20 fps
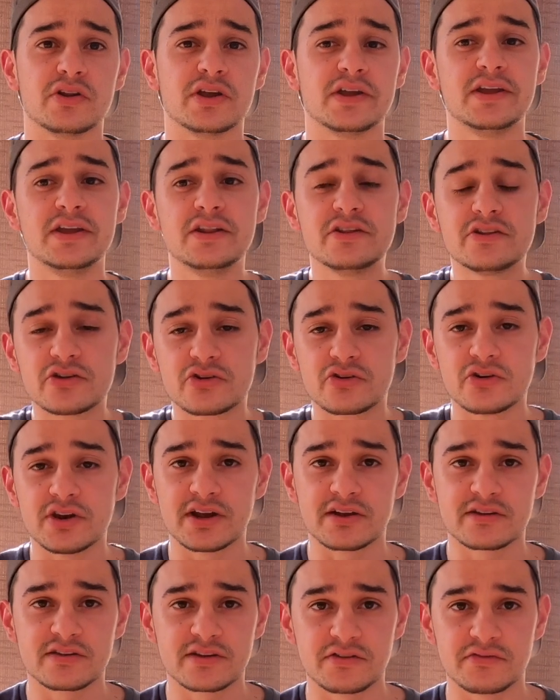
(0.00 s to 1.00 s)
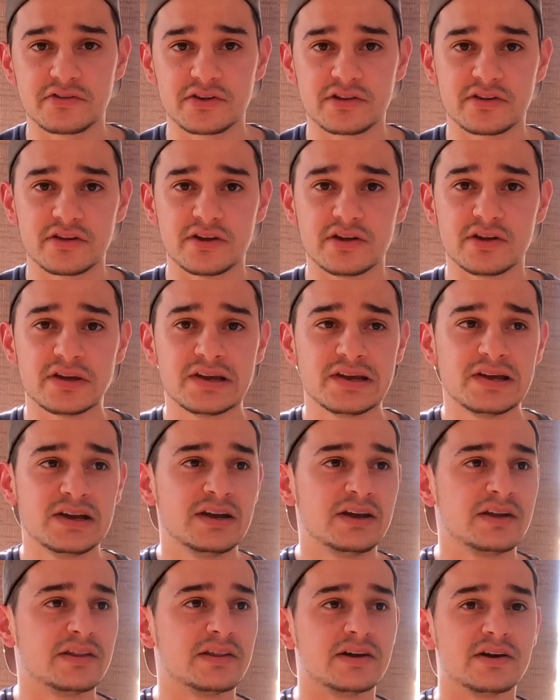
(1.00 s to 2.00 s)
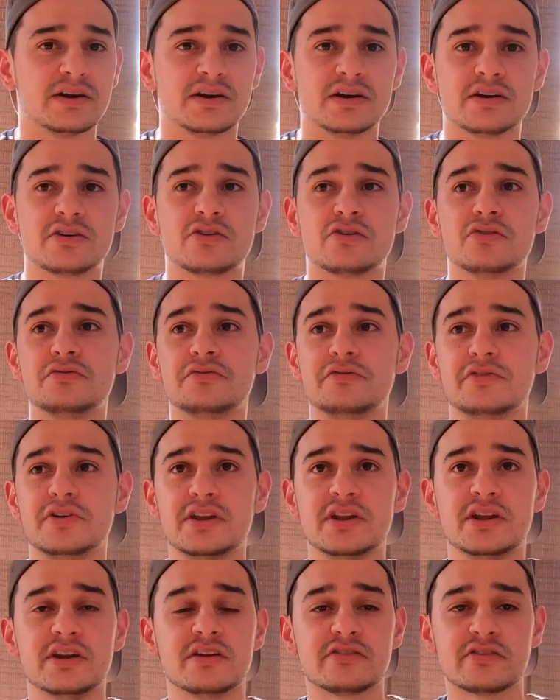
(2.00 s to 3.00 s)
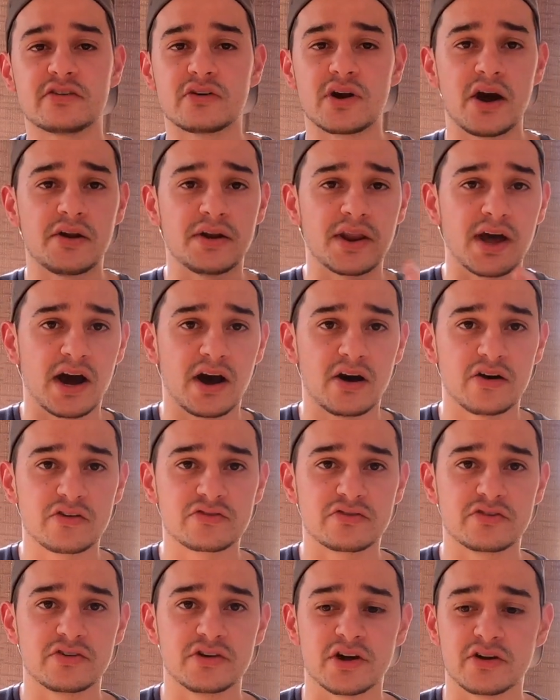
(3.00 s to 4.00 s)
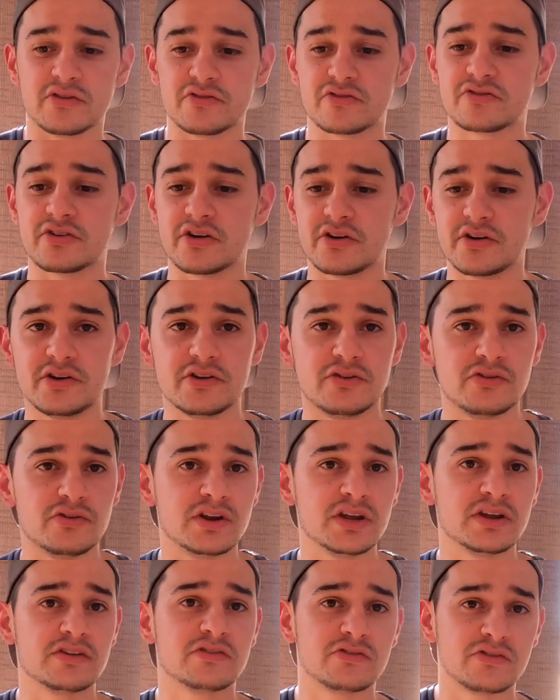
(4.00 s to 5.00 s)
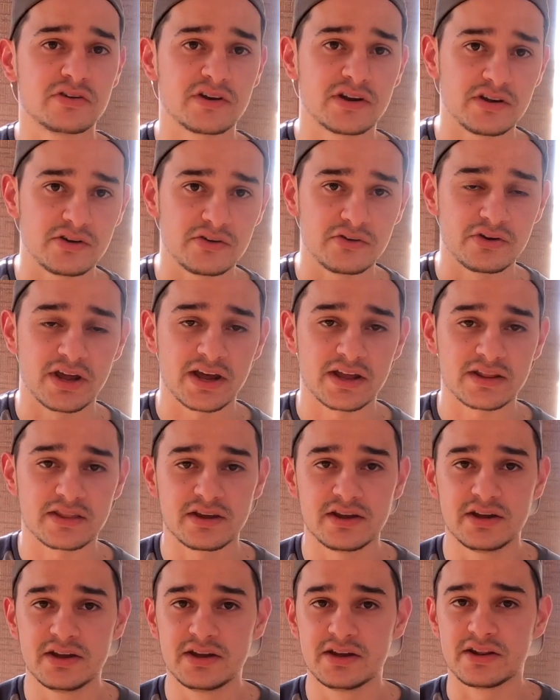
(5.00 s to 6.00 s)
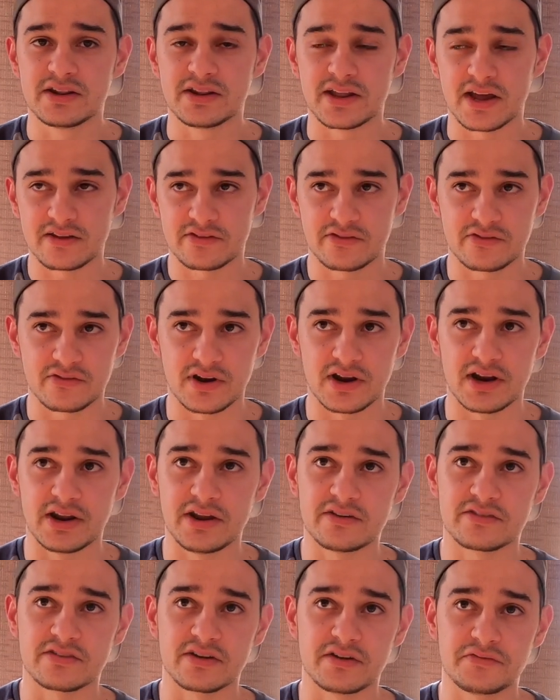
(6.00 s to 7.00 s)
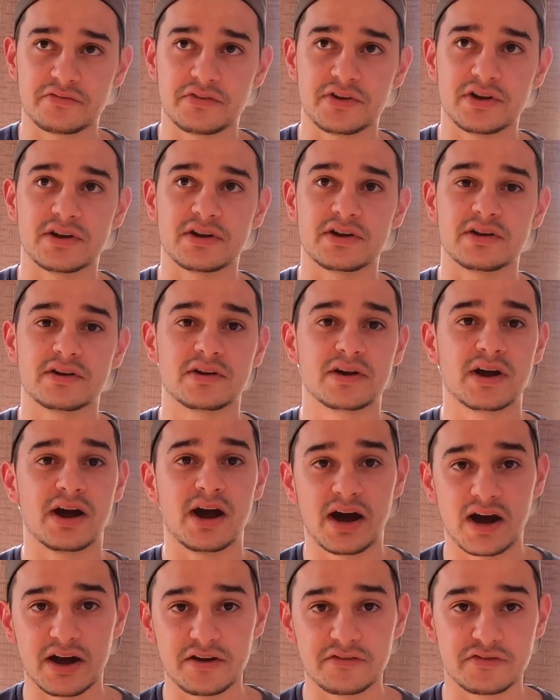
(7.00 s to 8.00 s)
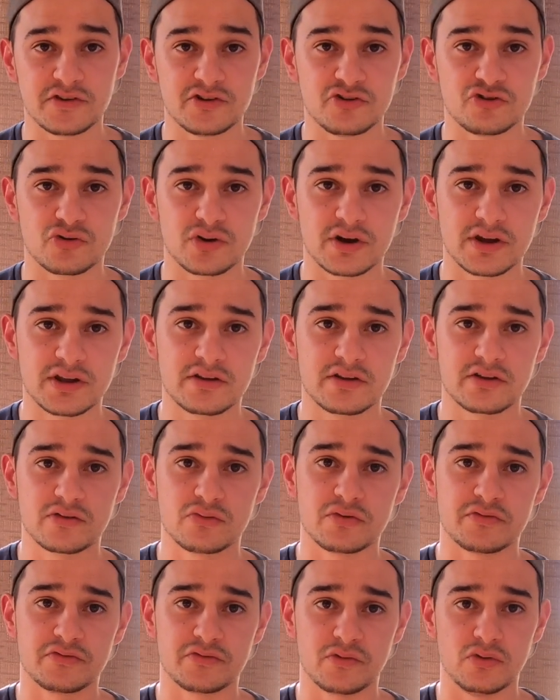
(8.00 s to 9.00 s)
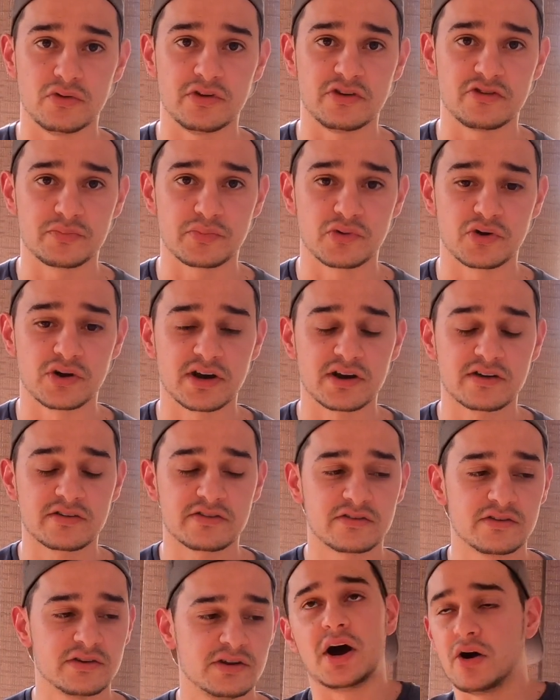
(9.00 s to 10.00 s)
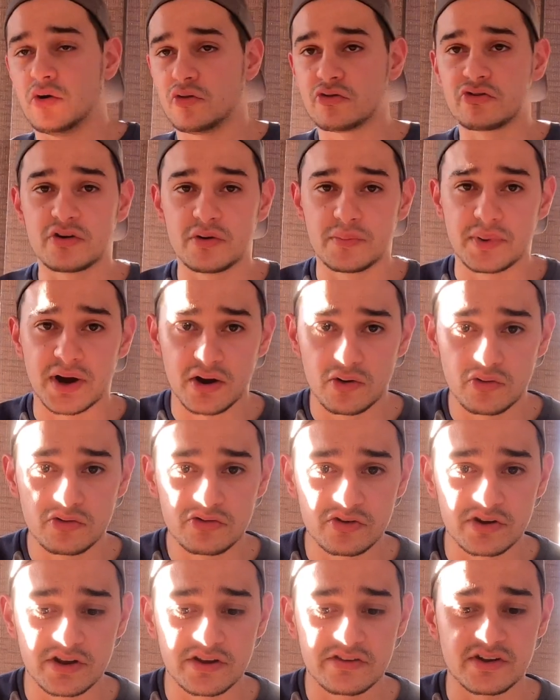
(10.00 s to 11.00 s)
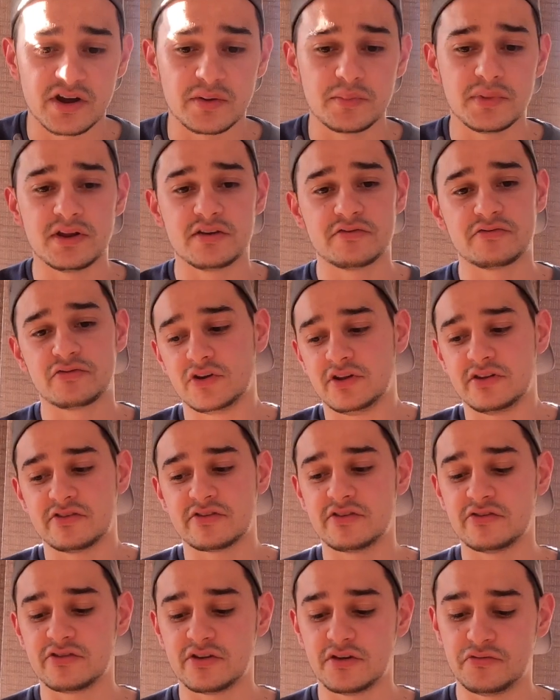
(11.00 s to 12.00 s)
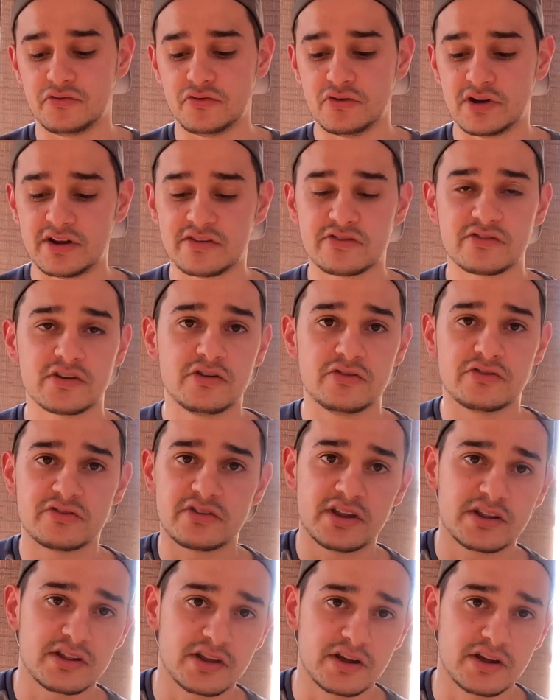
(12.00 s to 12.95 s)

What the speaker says: the interconnectivity, the convenience around the house, Siri do this, Siri do that. That's really something I've enjoyed with all these products. By also this, I mean, for instance, if let's say you set